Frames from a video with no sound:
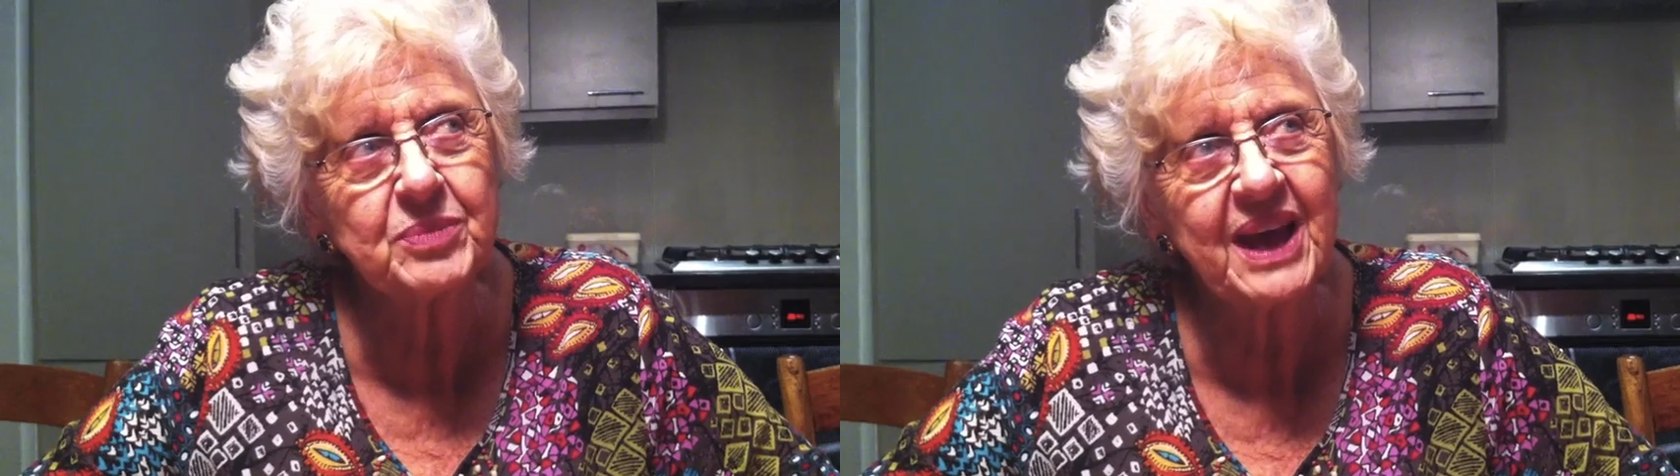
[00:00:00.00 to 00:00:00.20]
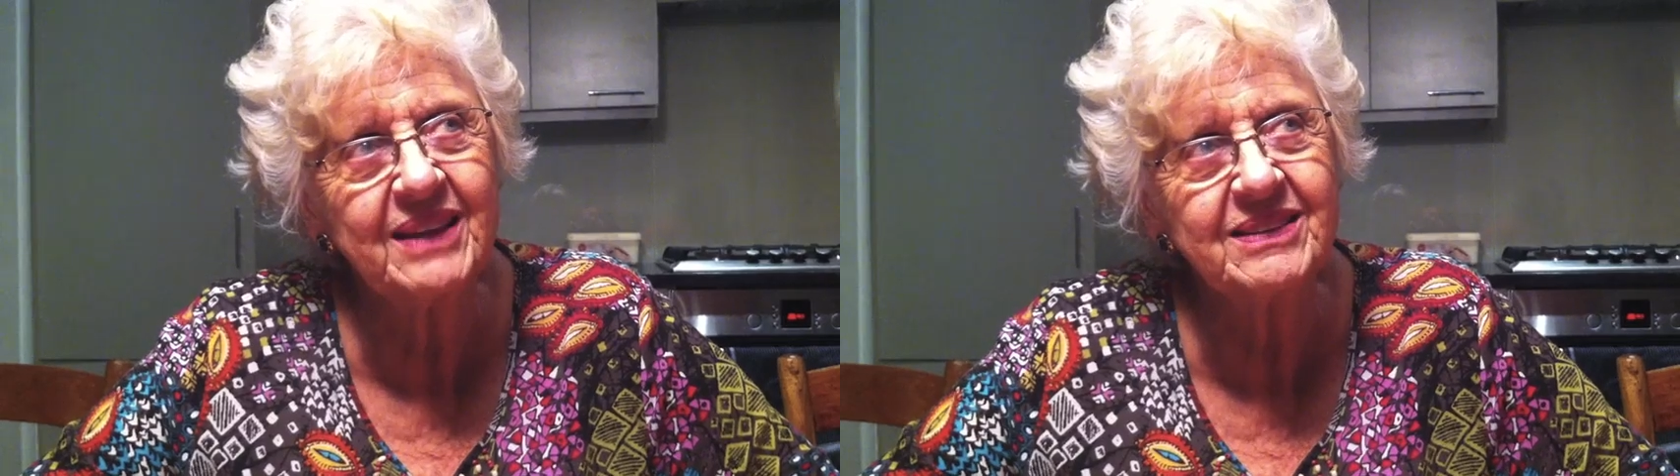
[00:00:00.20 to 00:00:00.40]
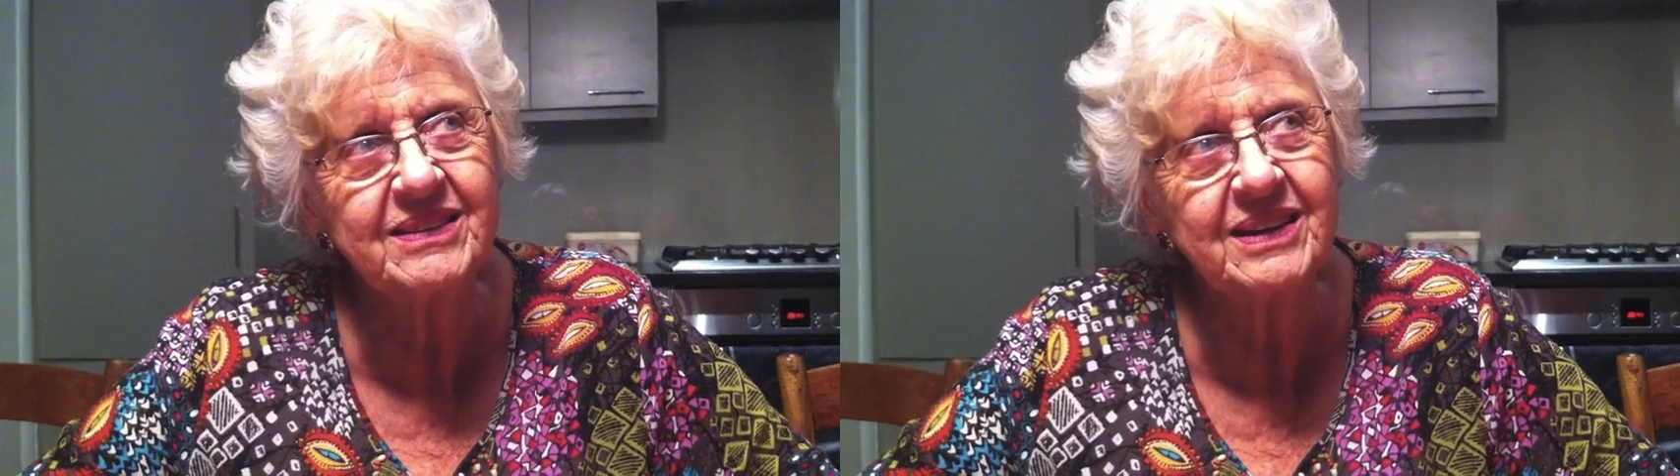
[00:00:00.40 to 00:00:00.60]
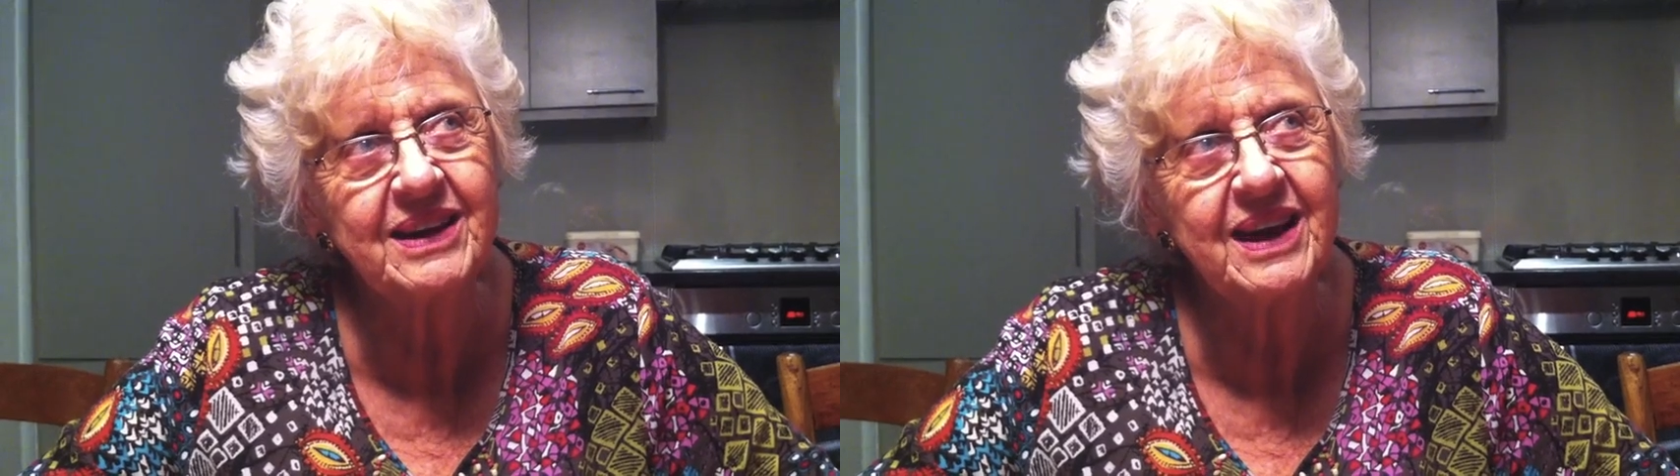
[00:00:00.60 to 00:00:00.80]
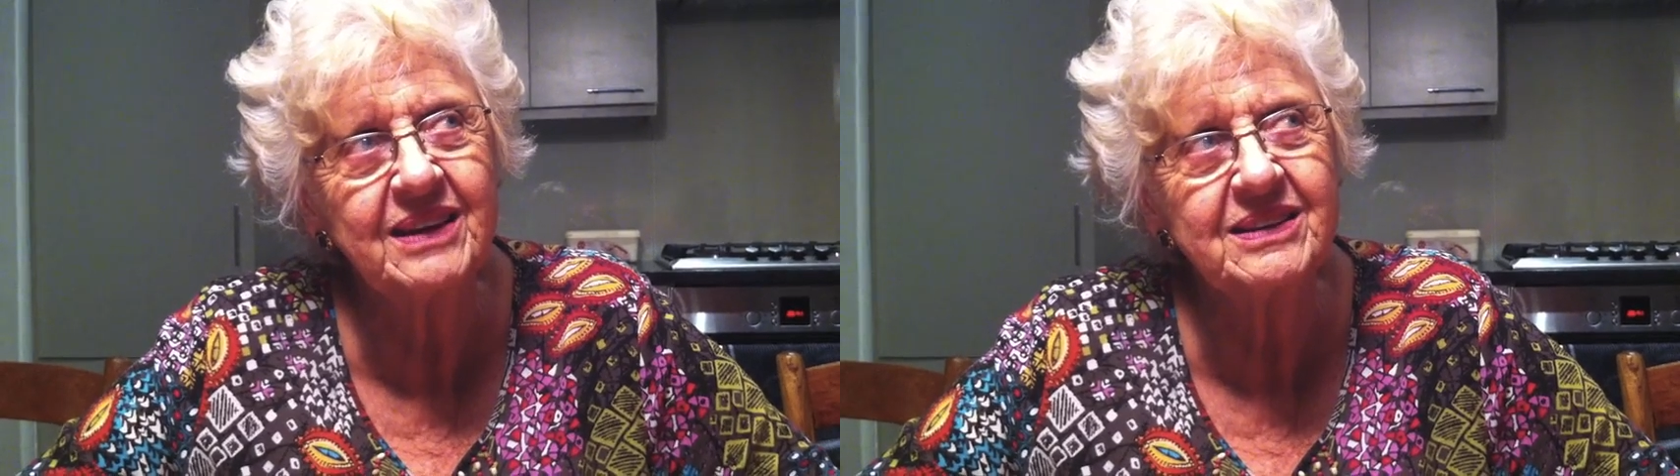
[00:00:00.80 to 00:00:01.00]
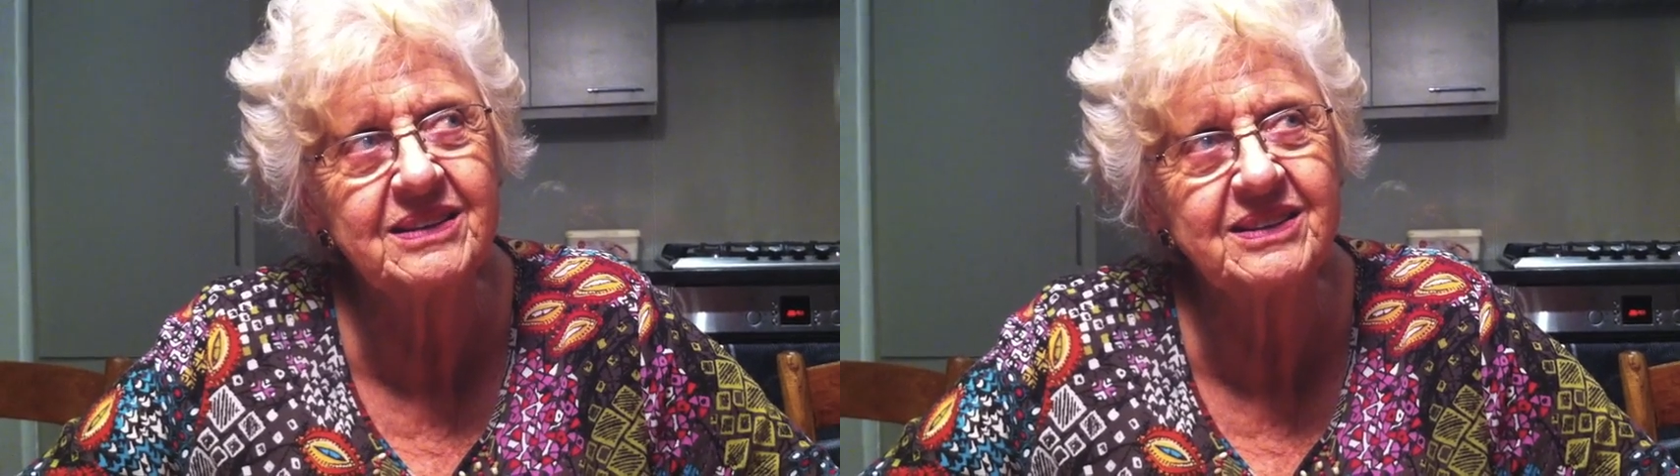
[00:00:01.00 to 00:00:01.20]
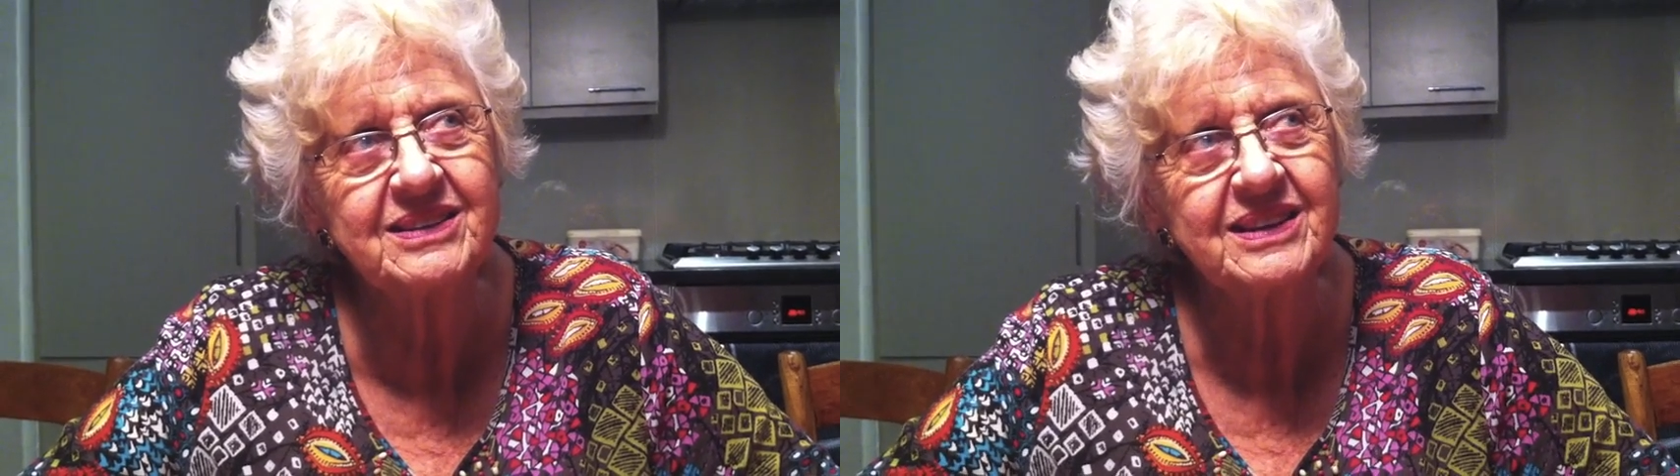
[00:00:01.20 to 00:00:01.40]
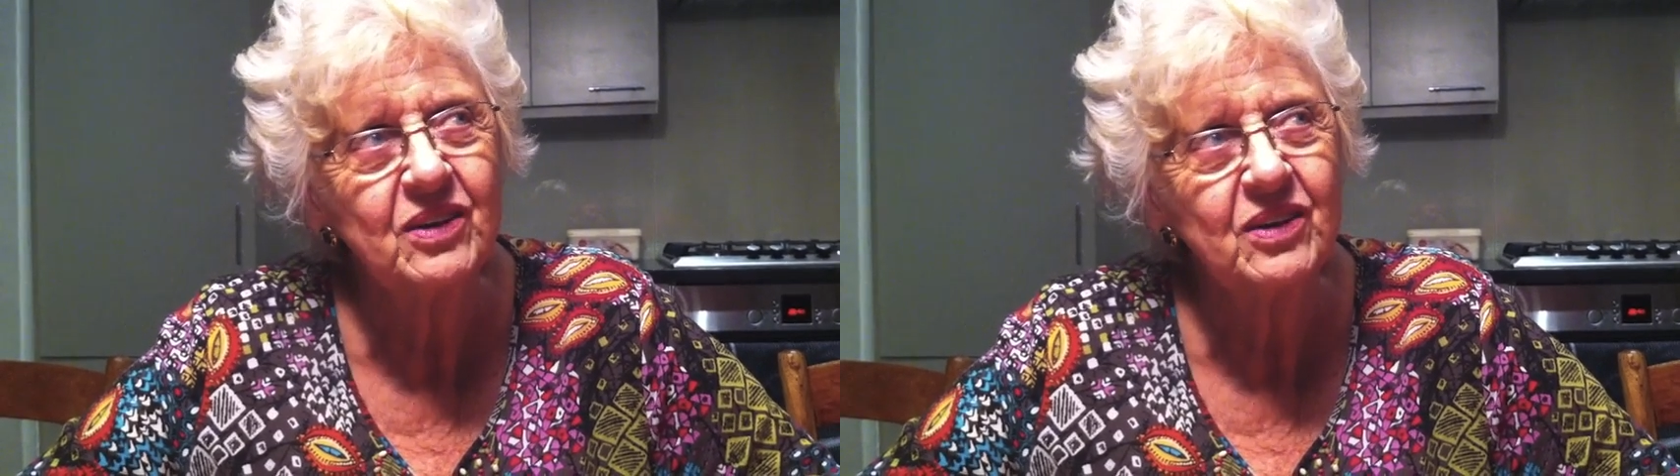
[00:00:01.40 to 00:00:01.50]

from cancer, and